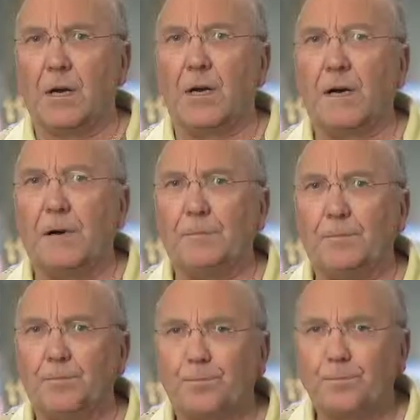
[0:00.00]

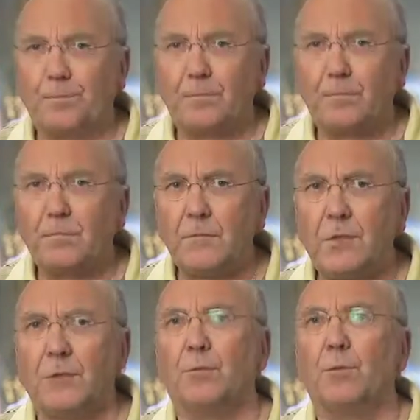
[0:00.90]

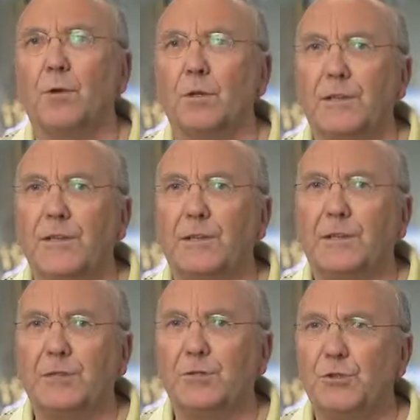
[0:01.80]
the Football League
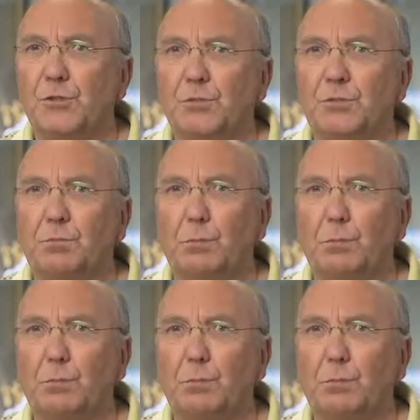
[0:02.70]
introduced